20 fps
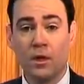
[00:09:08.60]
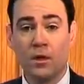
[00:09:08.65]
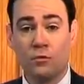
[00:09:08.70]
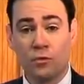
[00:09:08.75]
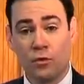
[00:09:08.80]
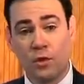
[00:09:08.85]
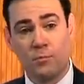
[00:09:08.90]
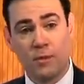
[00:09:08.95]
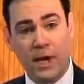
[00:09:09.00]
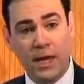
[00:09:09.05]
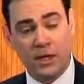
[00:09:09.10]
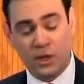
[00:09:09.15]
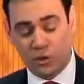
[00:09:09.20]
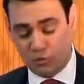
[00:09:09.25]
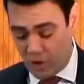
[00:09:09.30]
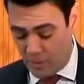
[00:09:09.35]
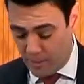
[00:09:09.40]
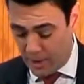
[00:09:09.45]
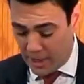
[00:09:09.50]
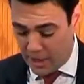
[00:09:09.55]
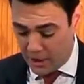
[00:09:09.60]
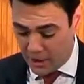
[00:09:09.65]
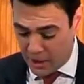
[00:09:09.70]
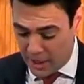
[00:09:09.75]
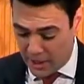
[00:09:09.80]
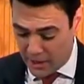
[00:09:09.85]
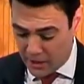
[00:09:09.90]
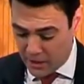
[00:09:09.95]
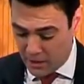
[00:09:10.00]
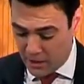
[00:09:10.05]
through the mainstream
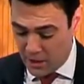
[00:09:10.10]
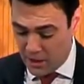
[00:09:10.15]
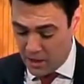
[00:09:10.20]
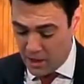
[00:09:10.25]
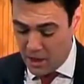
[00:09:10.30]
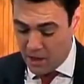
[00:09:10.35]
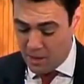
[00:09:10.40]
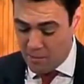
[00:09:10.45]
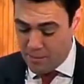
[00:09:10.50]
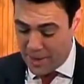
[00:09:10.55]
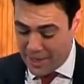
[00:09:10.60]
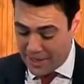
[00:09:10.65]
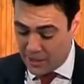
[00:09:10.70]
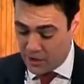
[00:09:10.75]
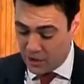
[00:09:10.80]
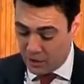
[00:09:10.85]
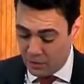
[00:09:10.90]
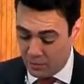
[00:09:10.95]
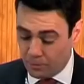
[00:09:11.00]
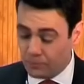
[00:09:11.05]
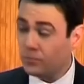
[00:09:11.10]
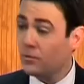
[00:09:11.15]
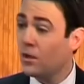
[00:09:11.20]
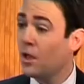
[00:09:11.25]
NHS, mental,